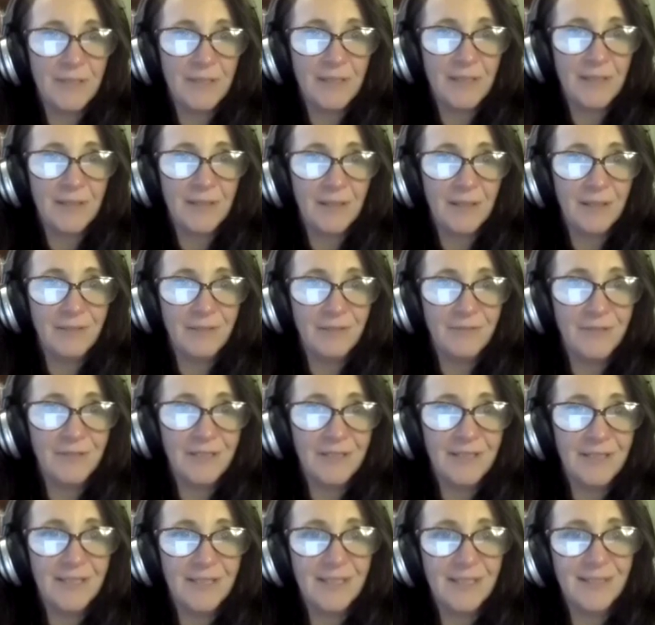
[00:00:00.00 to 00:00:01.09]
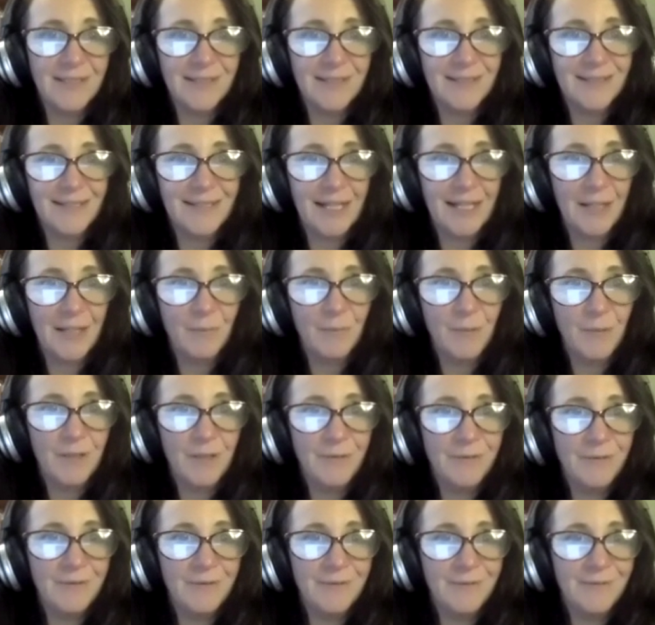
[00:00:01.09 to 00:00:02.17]
had COVID. The second
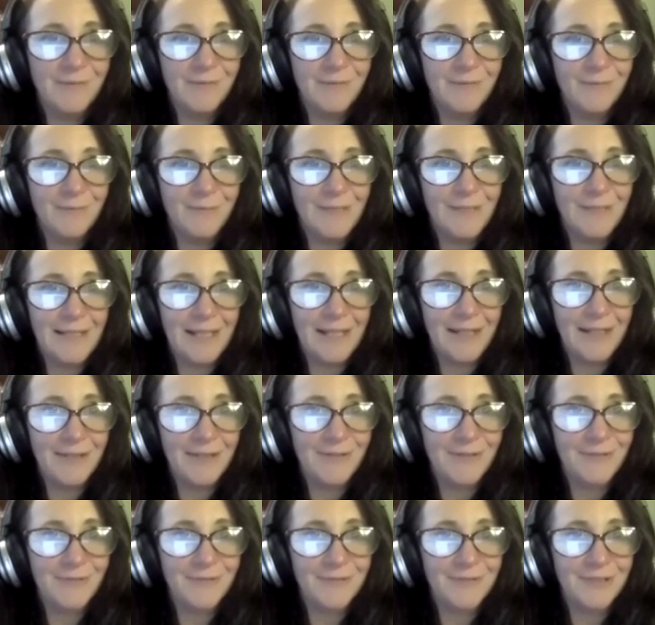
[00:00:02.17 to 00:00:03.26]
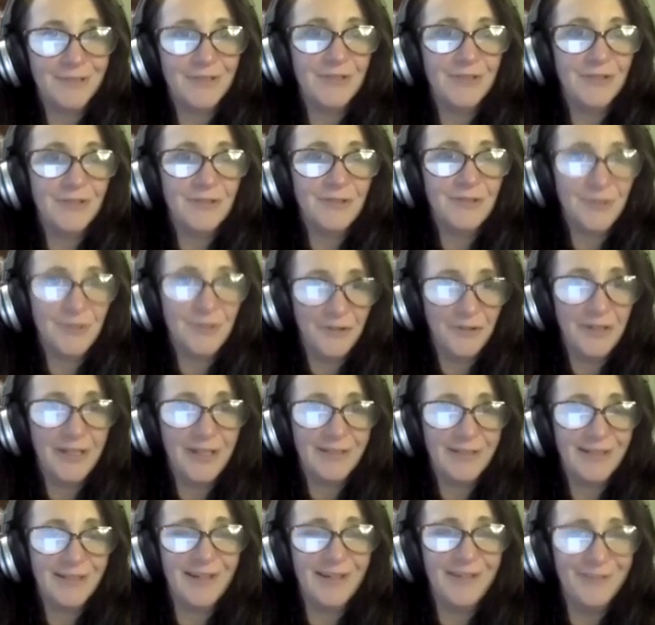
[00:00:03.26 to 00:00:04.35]
one we cancelled because John
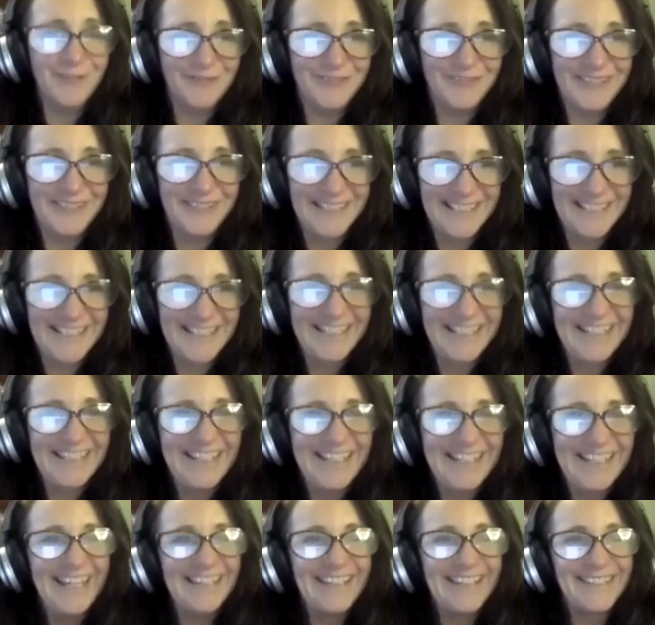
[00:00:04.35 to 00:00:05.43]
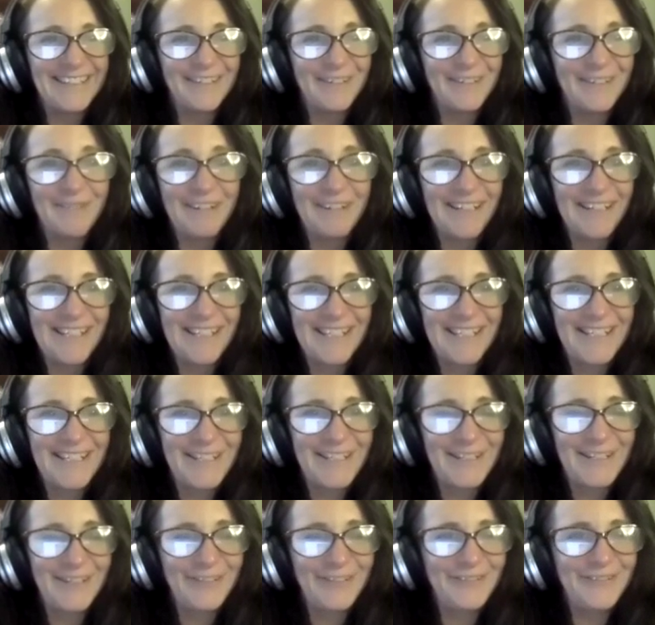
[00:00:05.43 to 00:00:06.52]
had COVID, and so he managed to
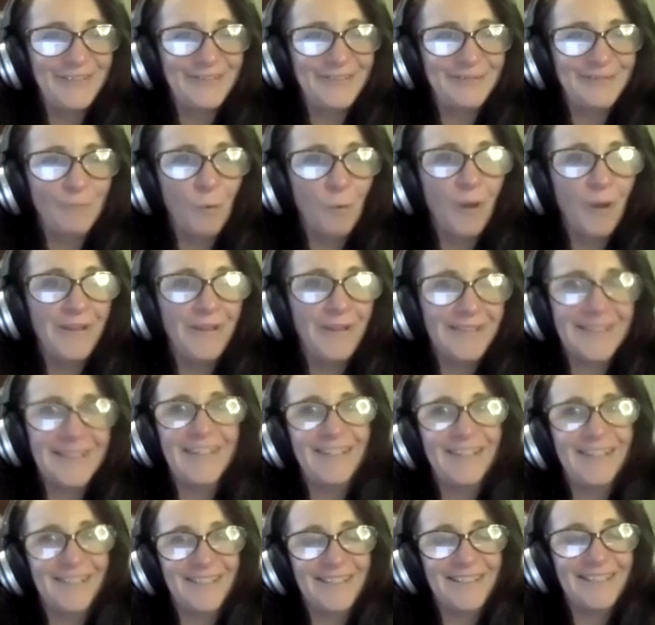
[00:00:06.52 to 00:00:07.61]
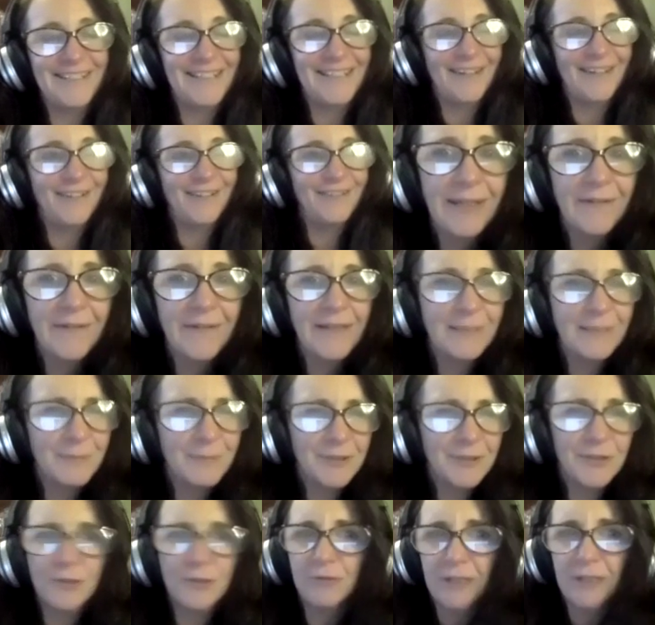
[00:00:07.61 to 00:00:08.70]
do one session. So that's my
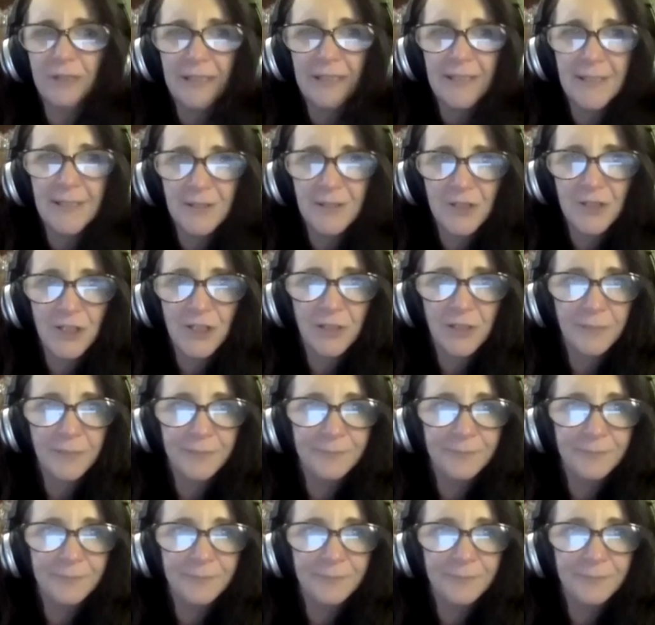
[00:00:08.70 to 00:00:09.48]
story in a nutshell.